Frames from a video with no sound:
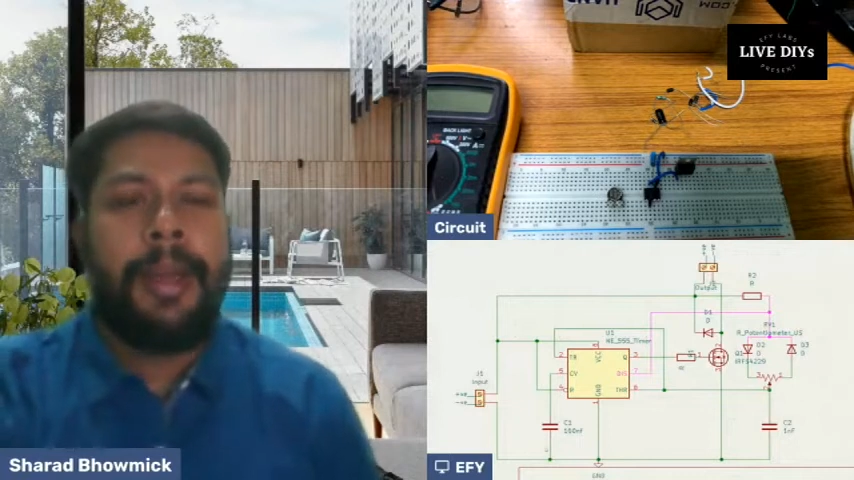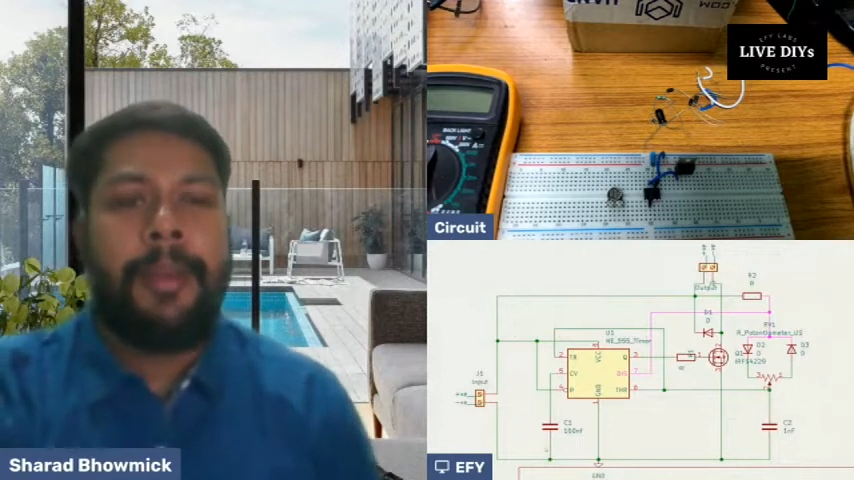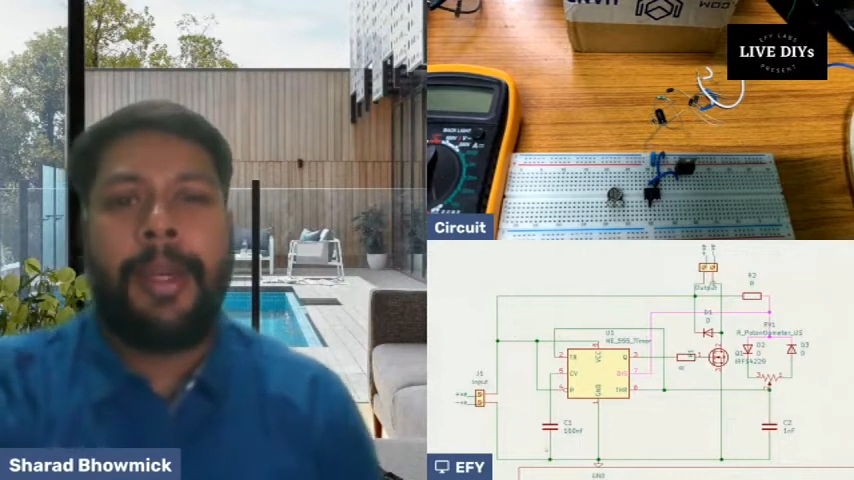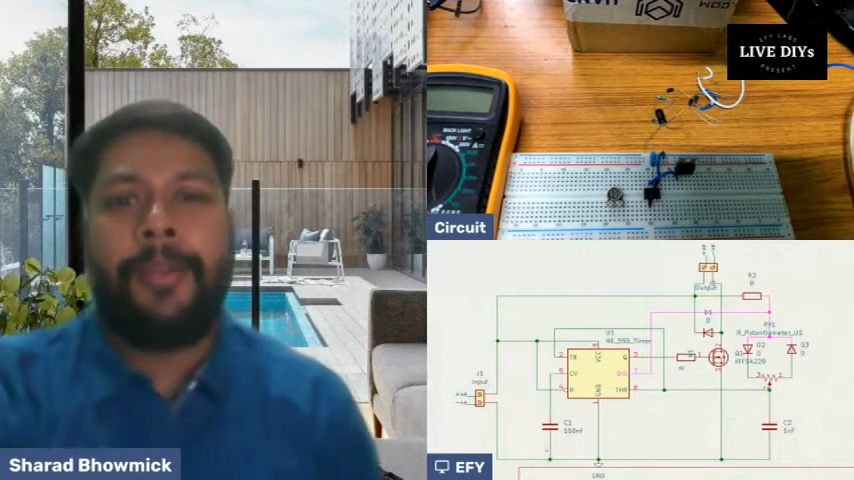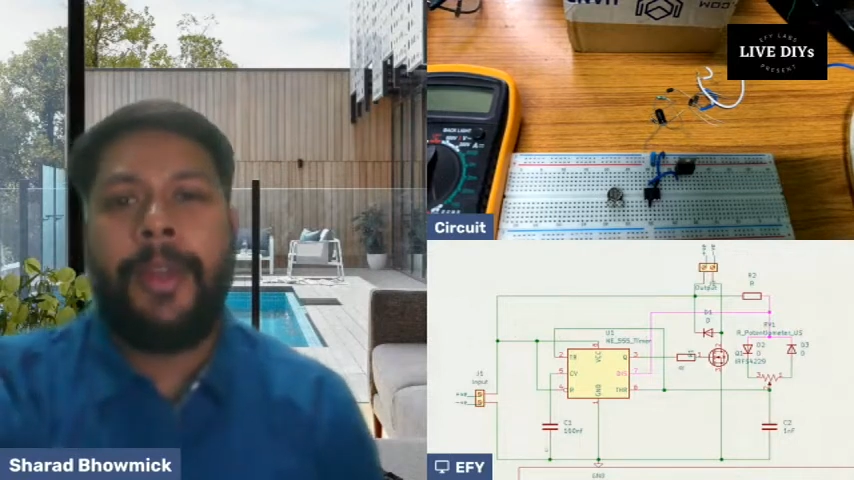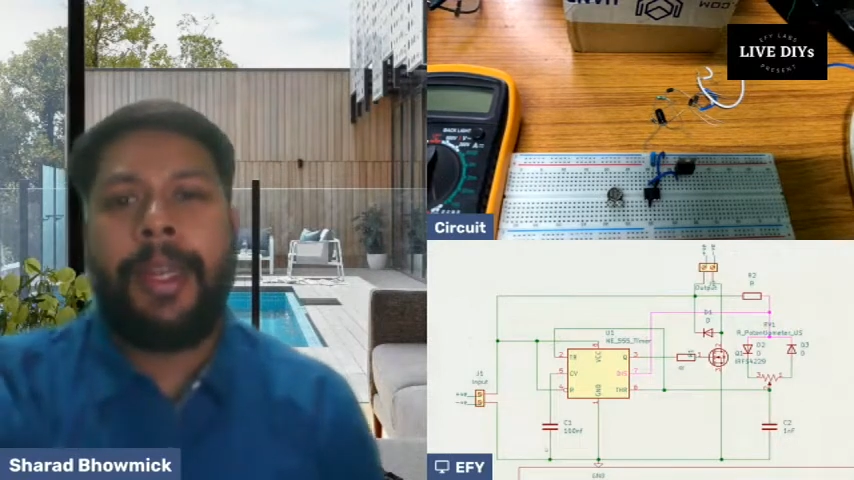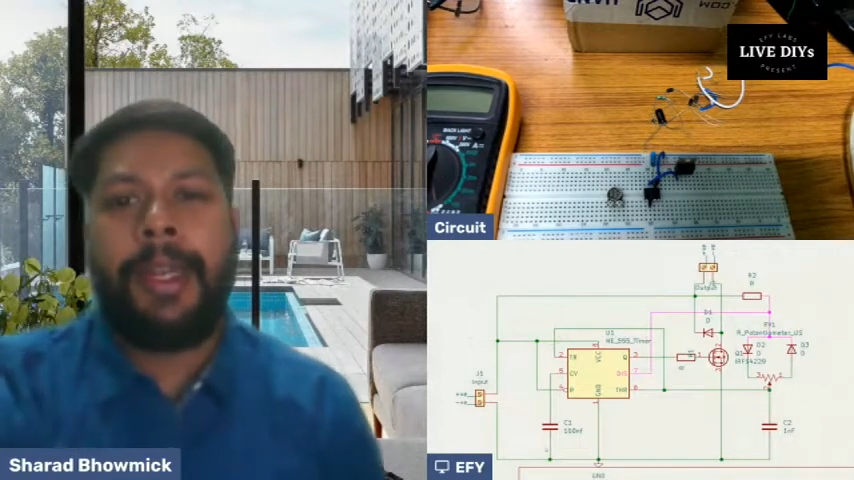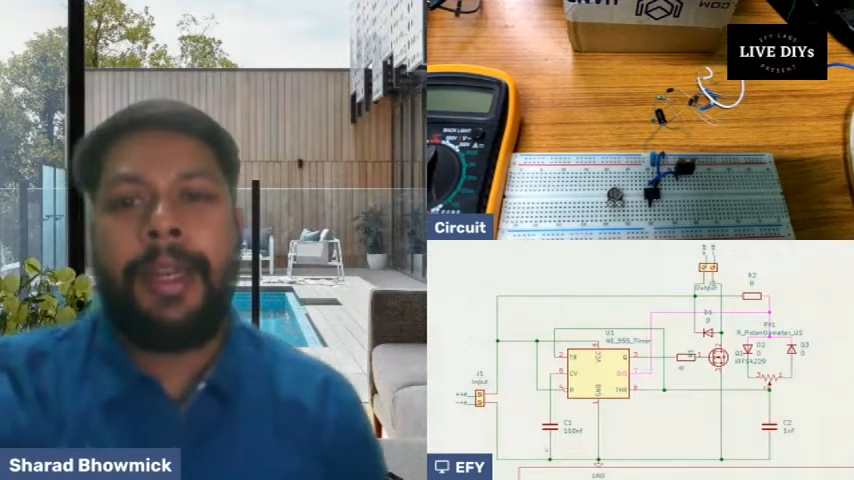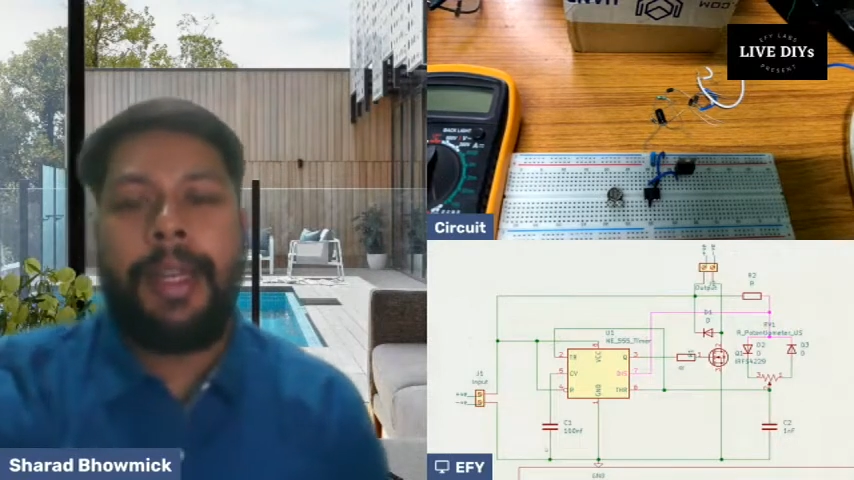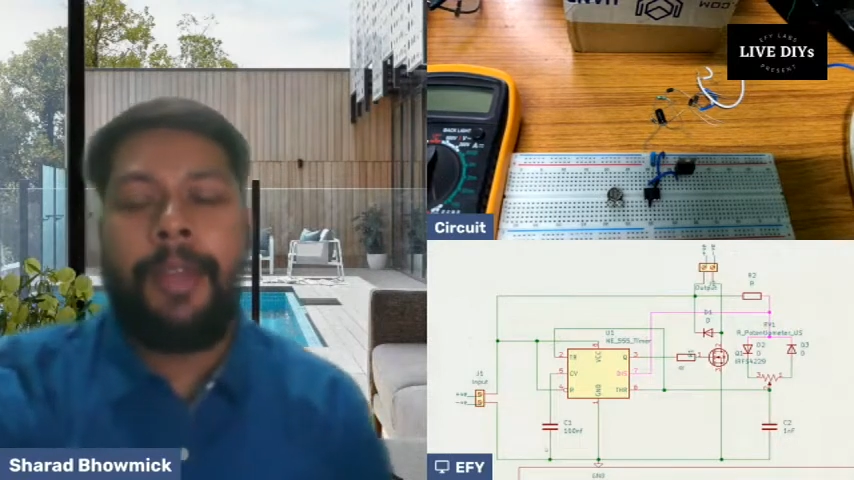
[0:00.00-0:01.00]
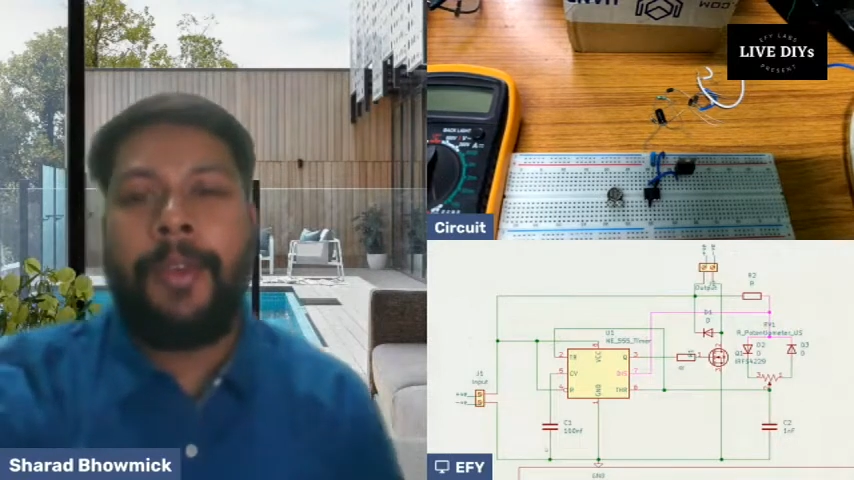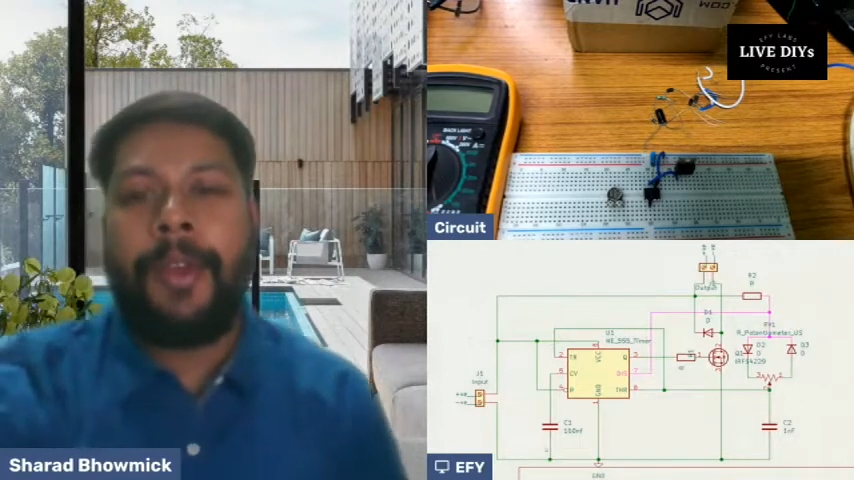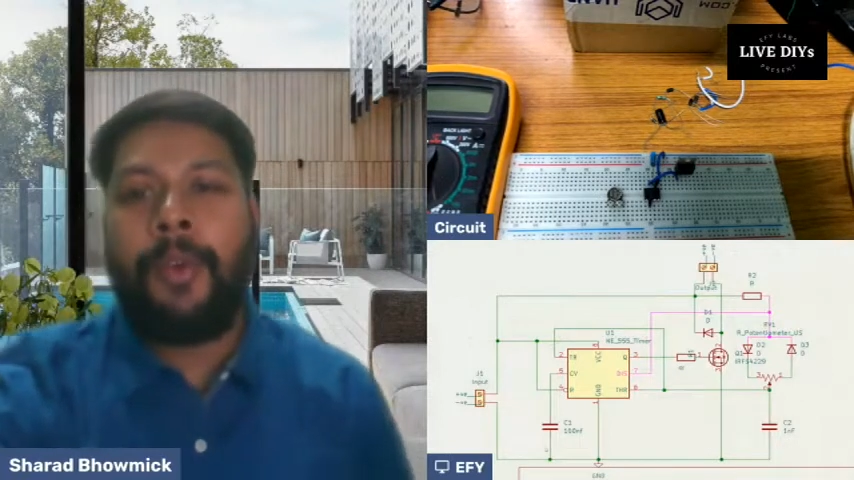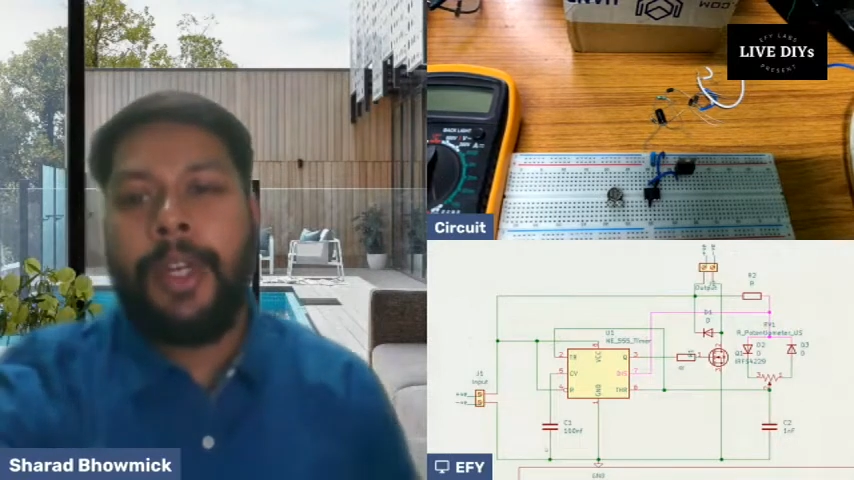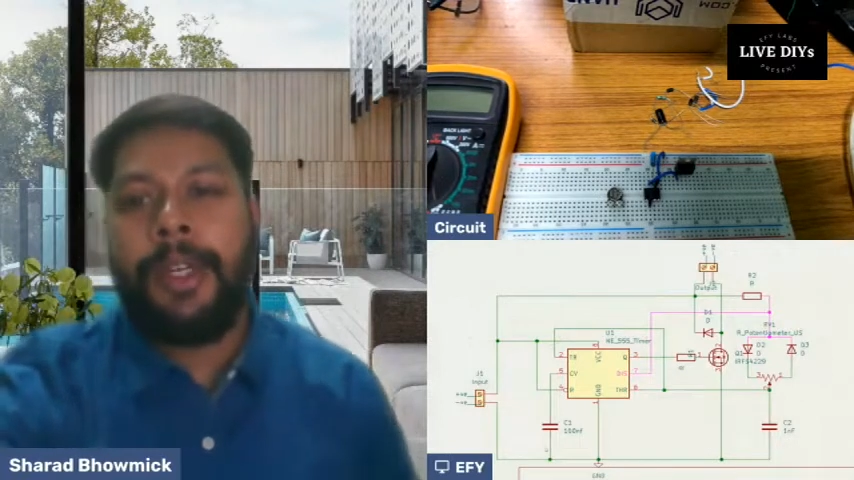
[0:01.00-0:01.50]
but we can, if we
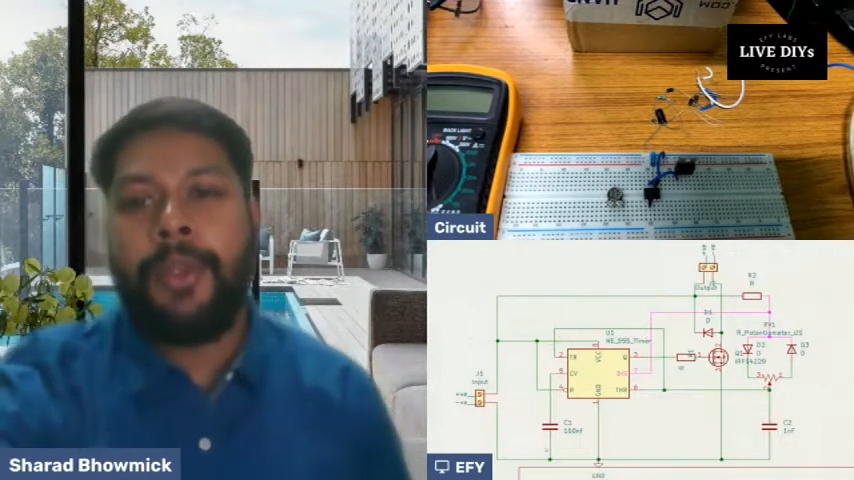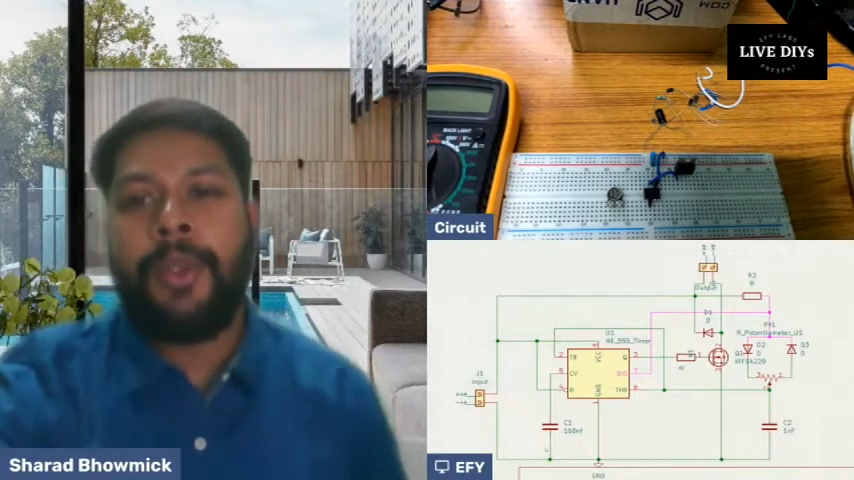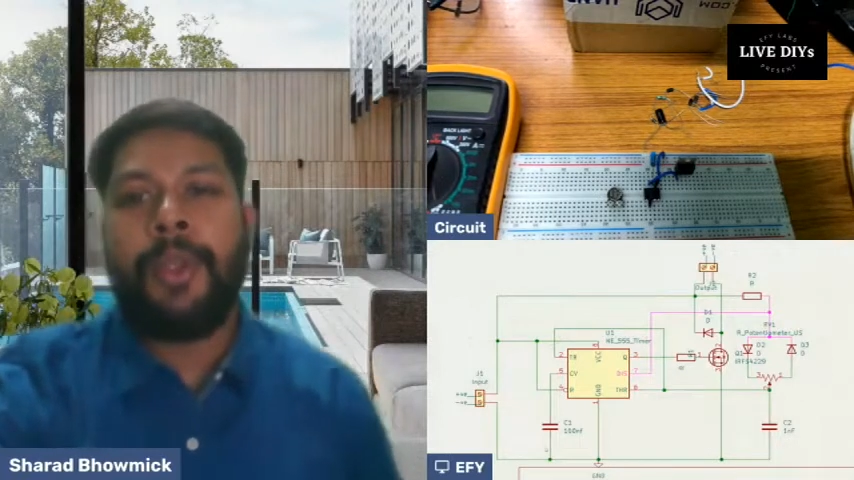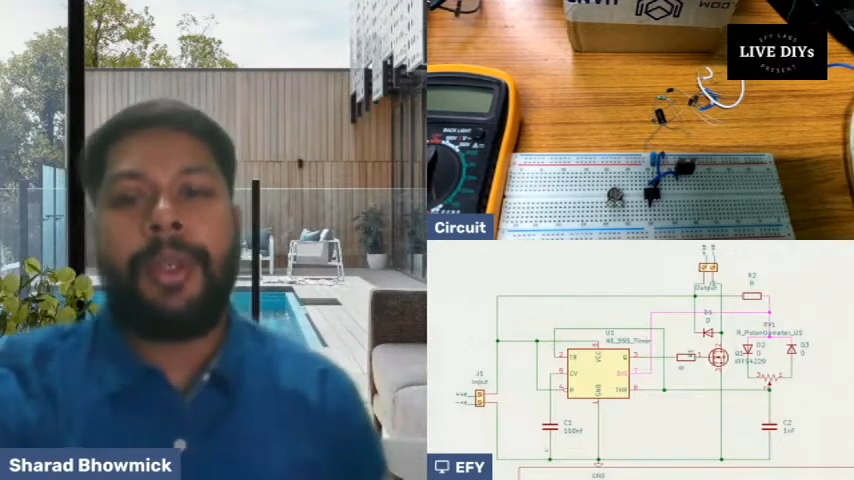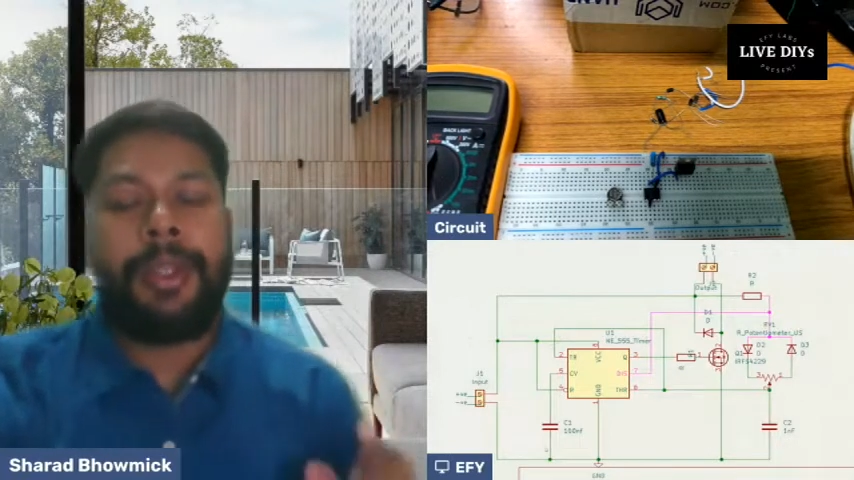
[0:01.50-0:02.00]
wanted to